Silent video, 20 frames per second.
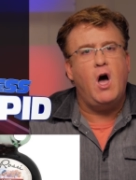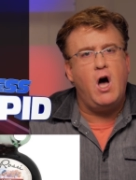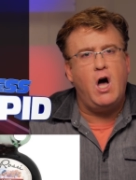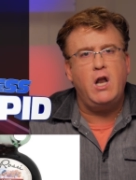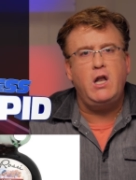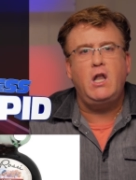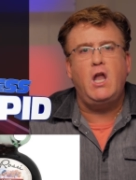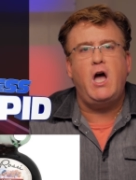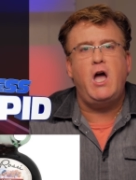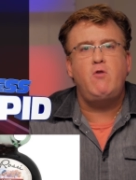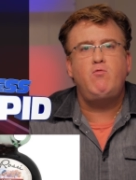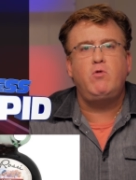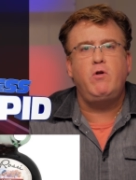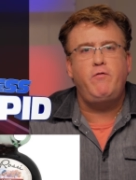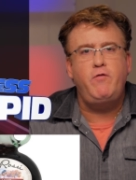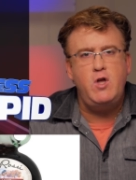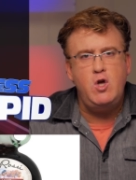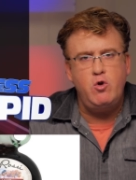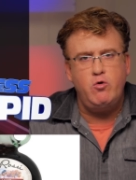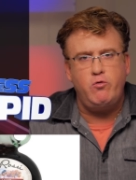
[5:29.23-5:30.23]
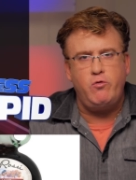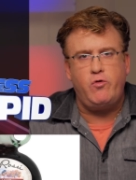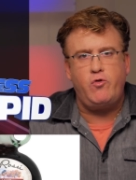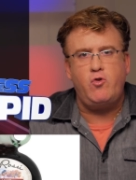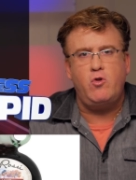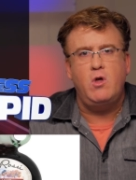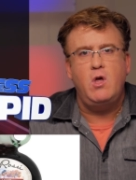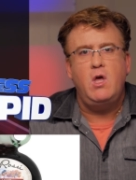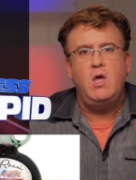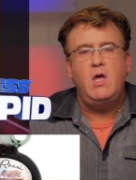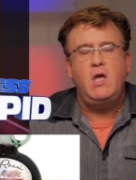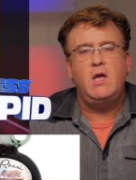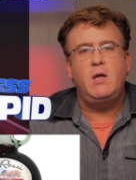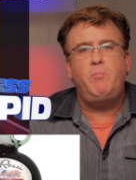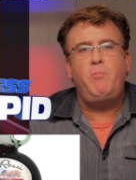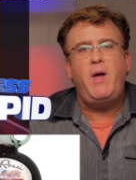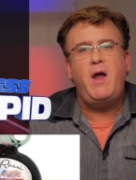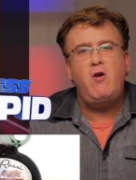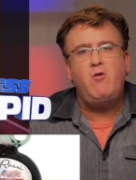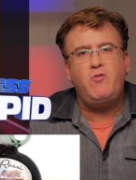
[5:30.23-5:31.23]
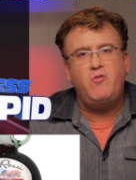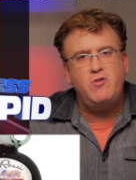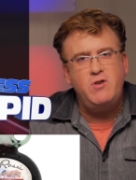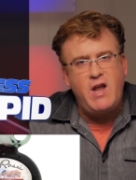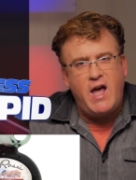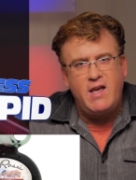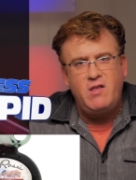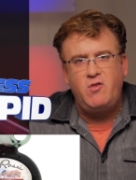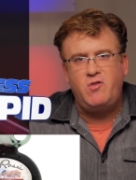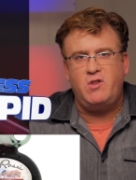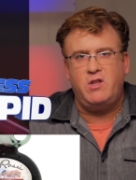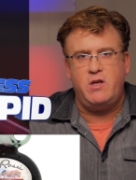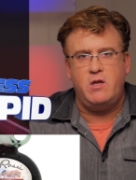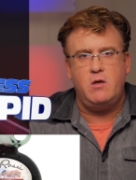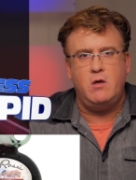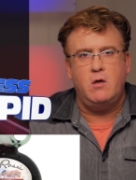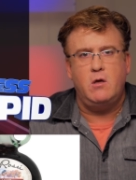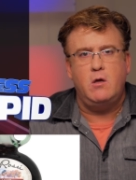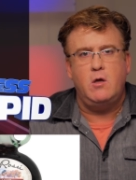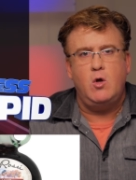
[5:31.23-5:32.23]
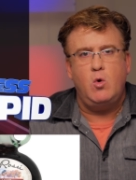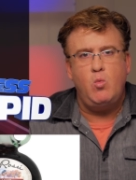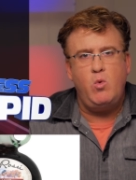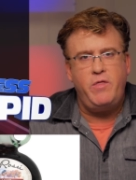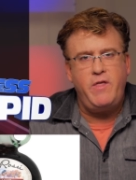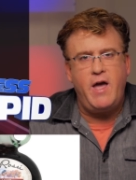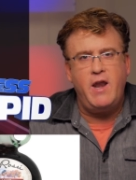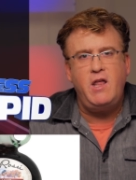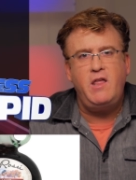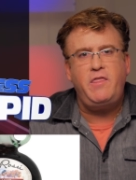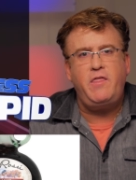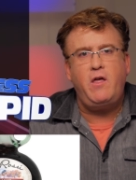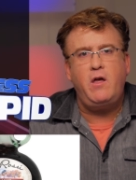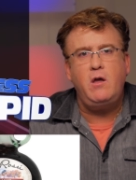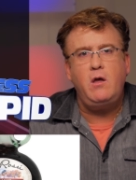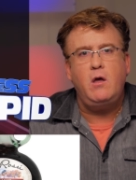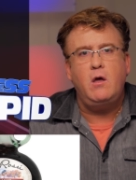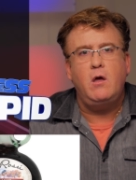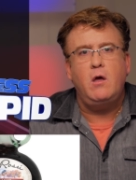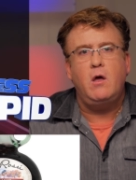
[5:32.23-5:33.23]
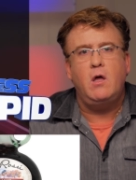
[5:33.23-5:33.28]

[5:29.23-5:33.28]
online reviews, it pairs nicely with anything